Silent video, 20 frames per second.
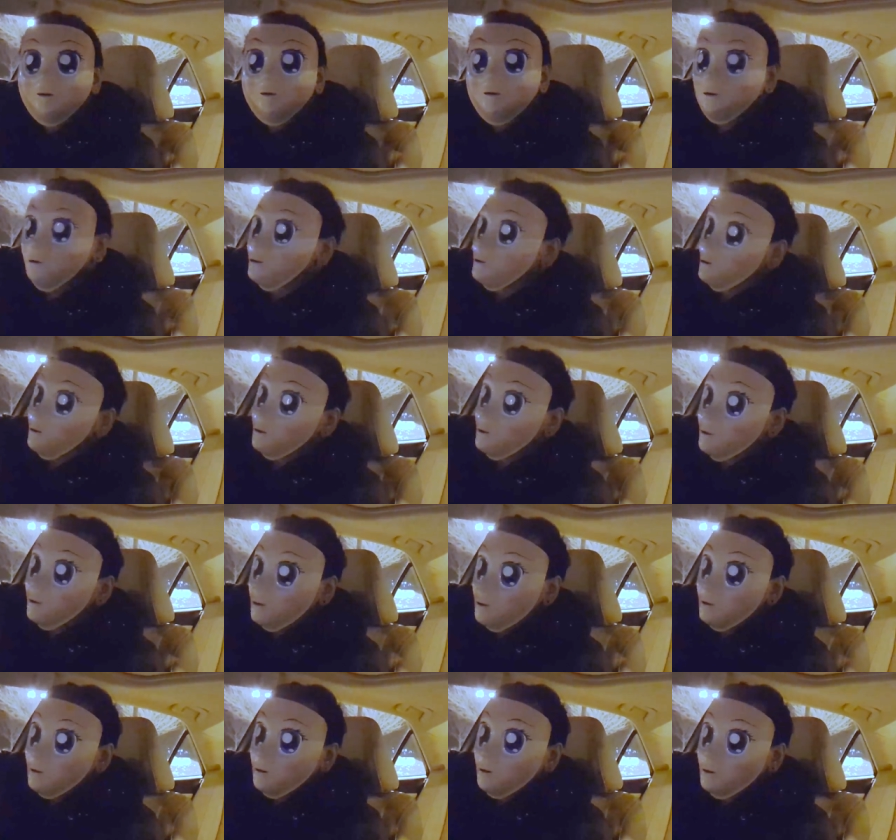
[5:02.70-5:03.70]
So for
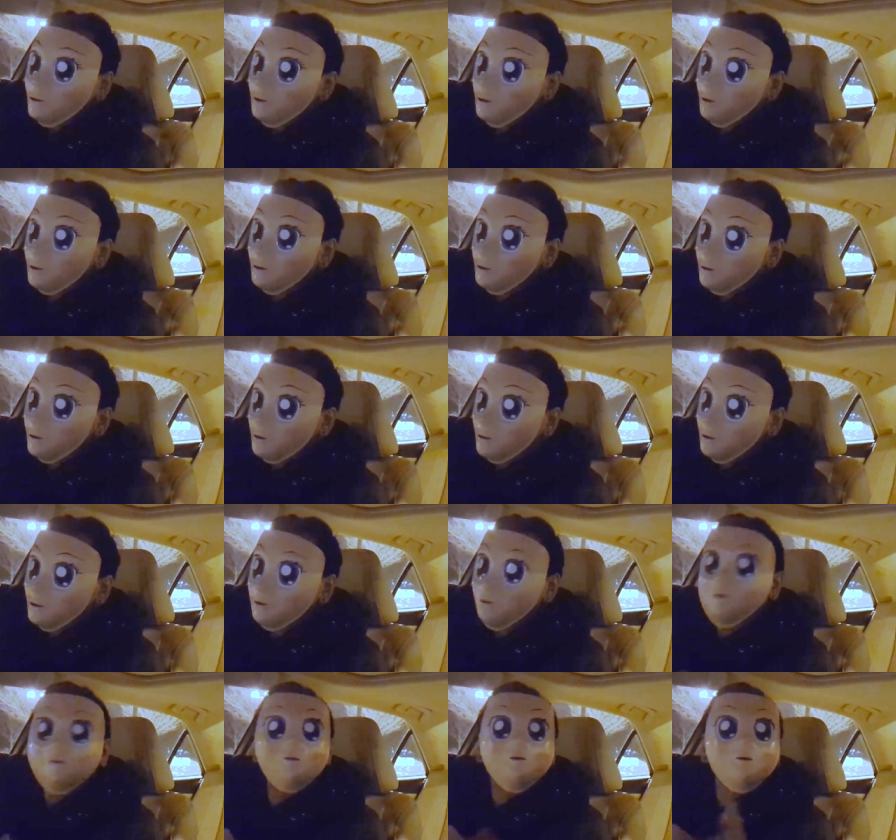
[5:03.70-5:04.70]
people who kind of like
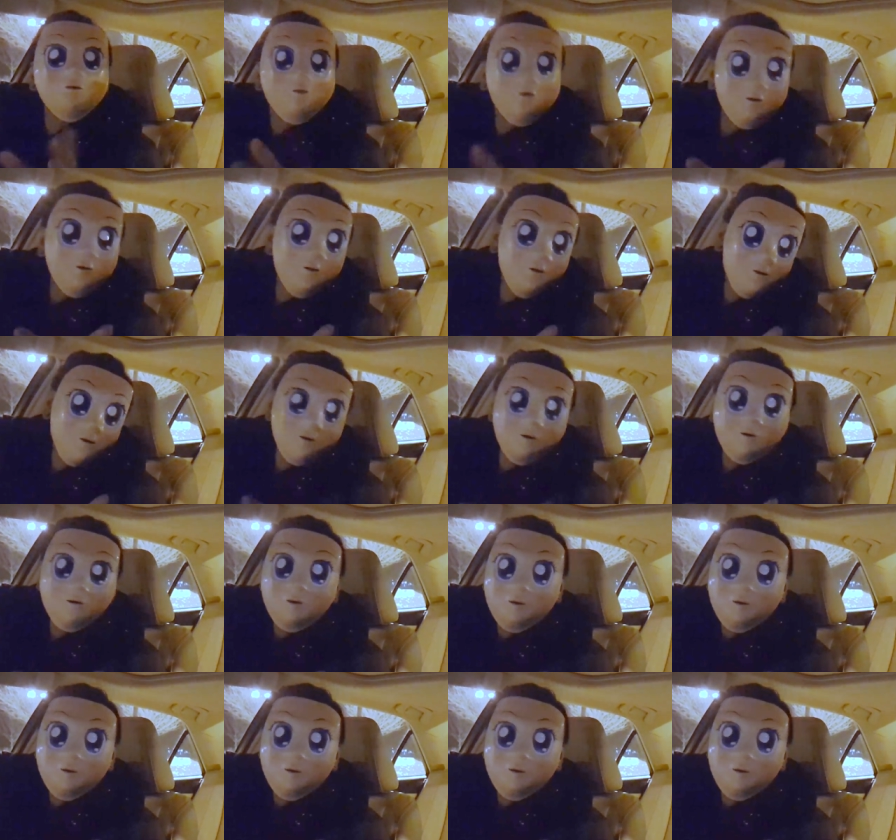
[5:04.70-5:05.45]
psychological